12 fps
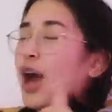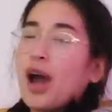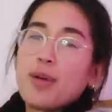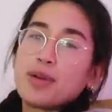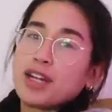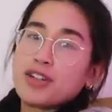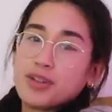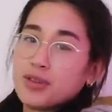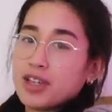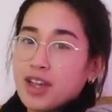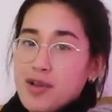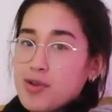I mean, I don't
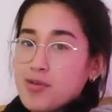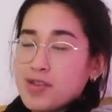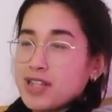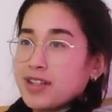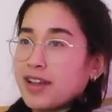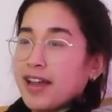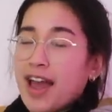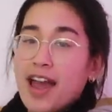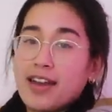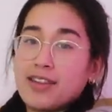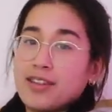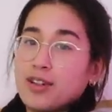think I'm going to be saying
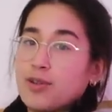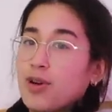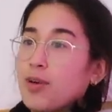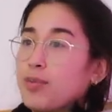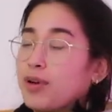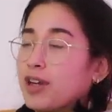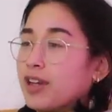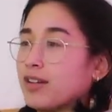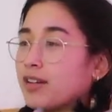anything groundbreaking,